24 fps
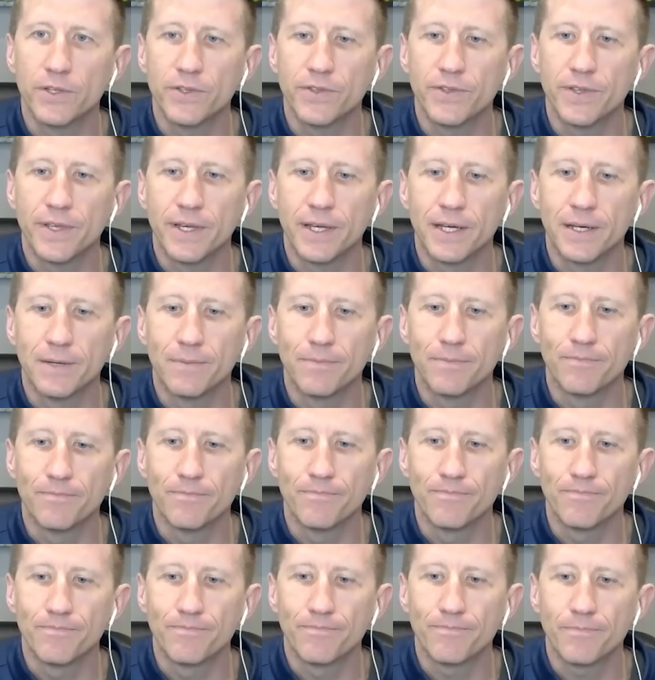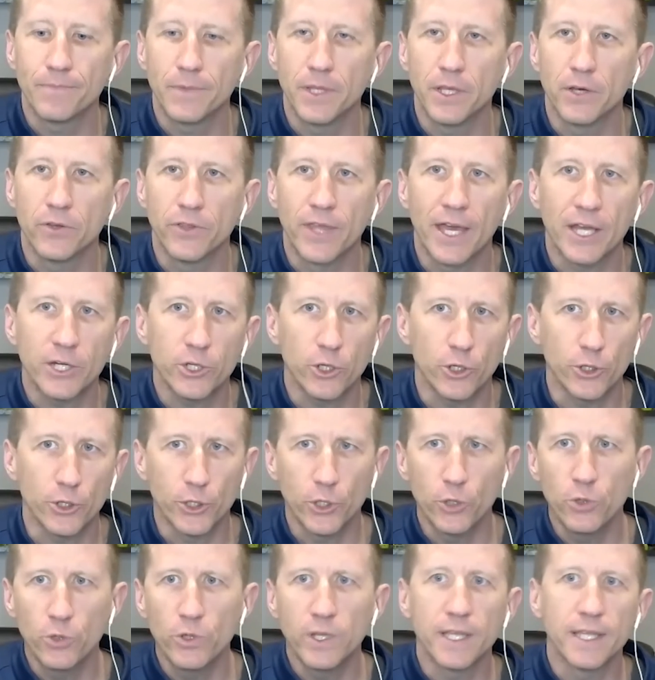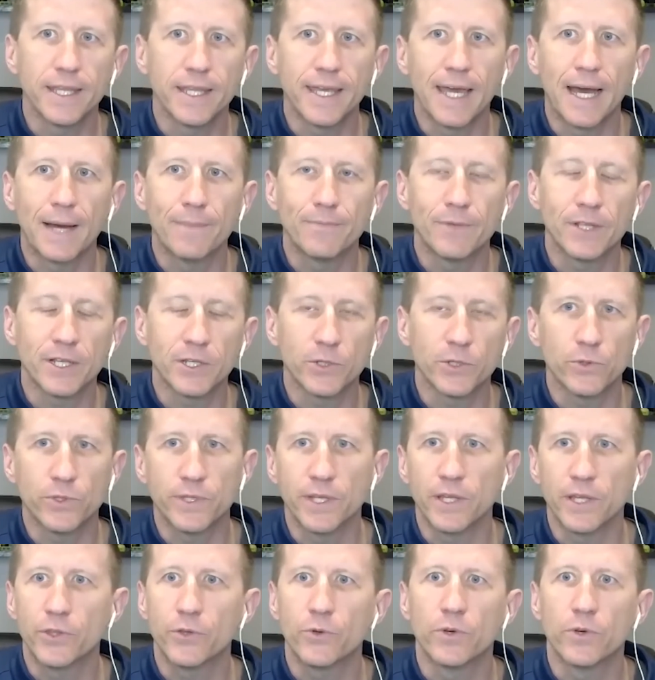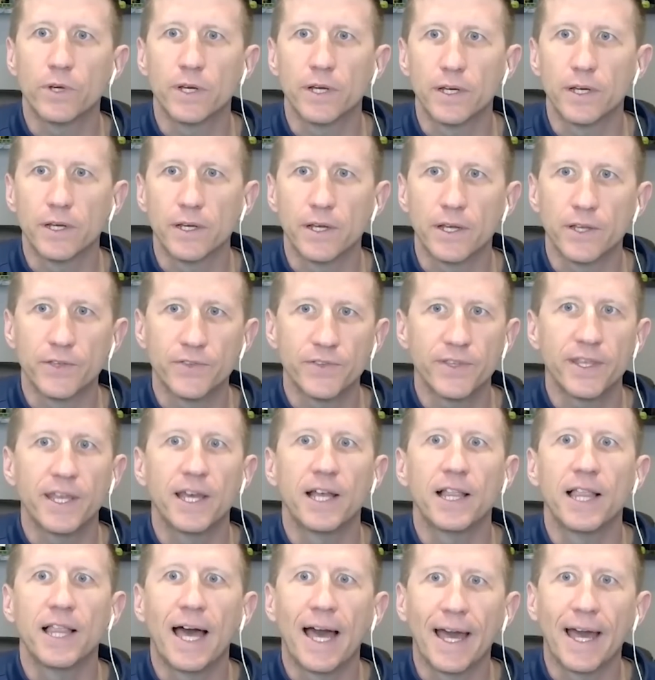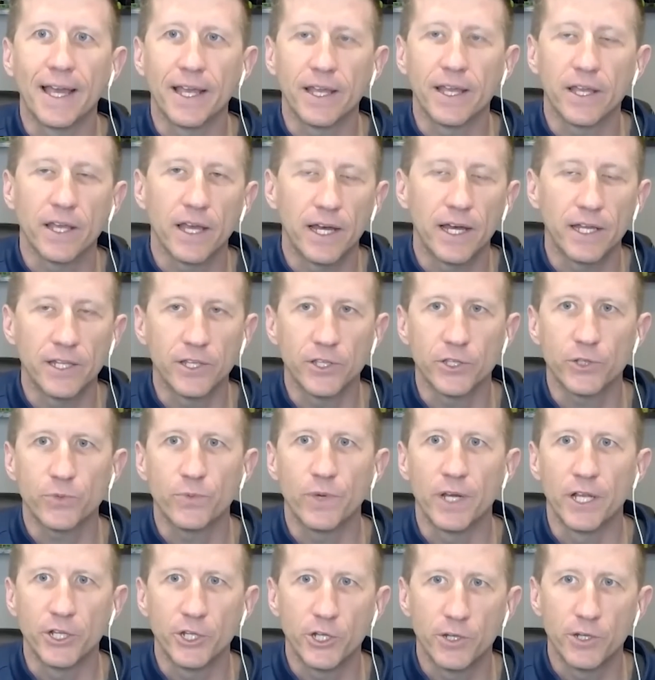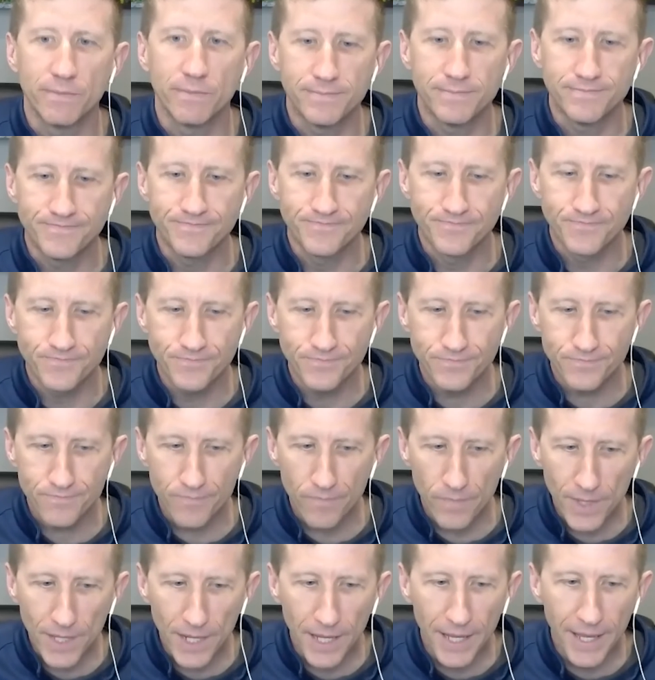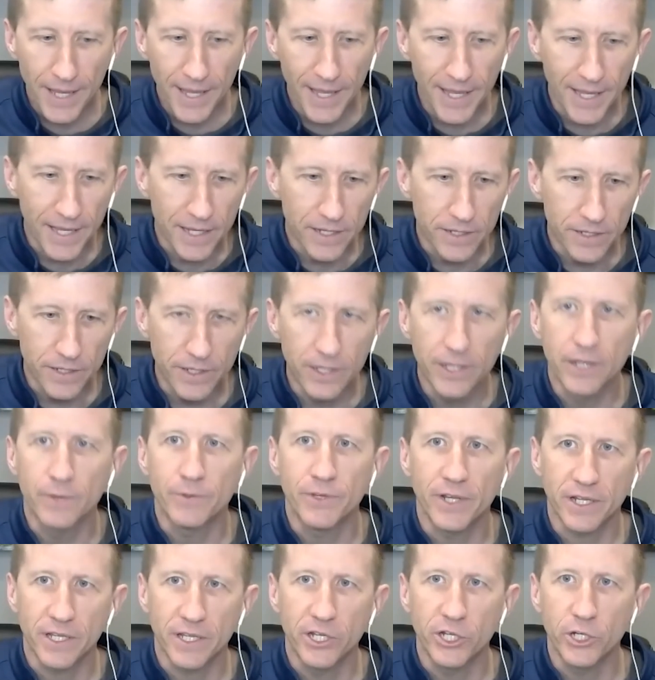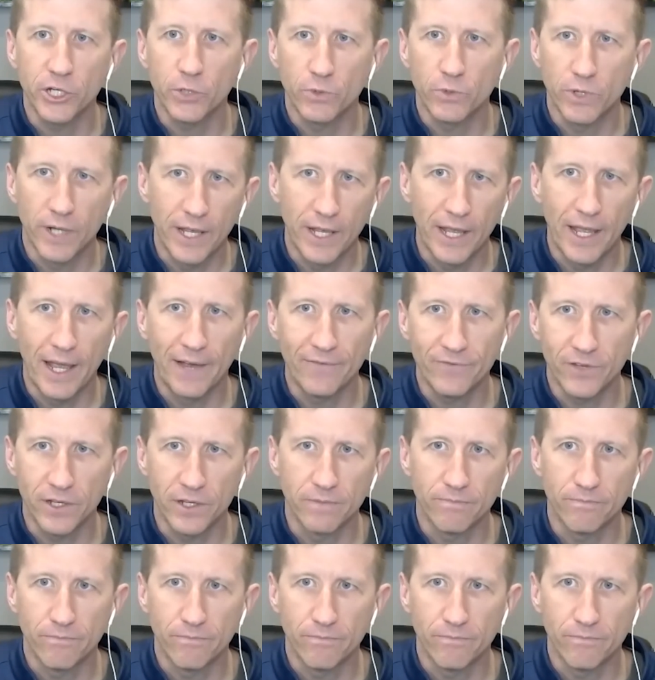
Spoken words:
the actual tuning of the optics was done through a CLI on a switch. And a technician would have to,